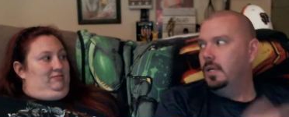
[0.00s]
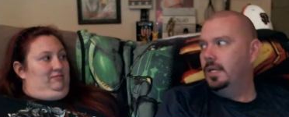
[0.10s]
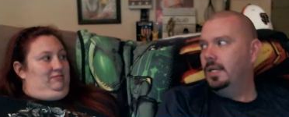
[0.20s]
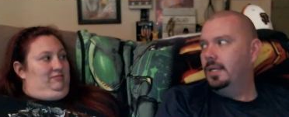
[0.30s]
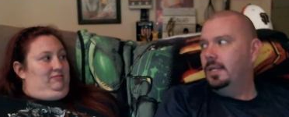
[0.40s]

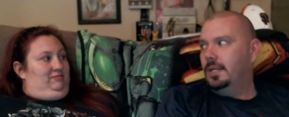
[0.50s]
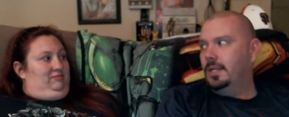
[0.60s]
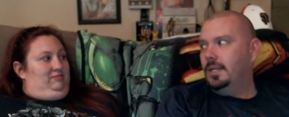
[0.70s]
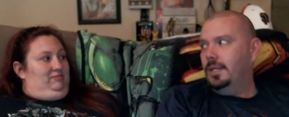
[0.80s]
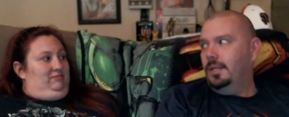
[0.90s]

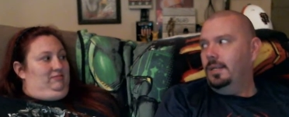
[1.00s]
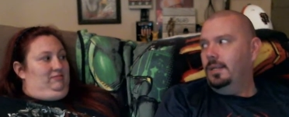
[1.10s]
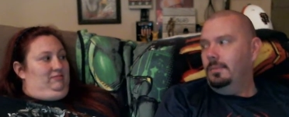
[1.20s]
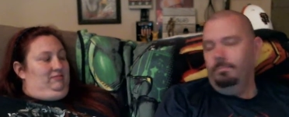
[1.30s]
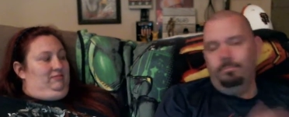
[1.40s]

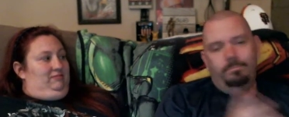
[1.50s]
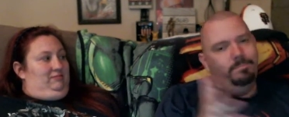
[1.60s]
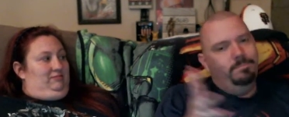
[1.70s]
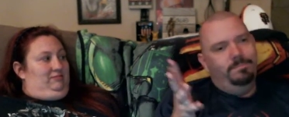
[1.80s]
[no speech]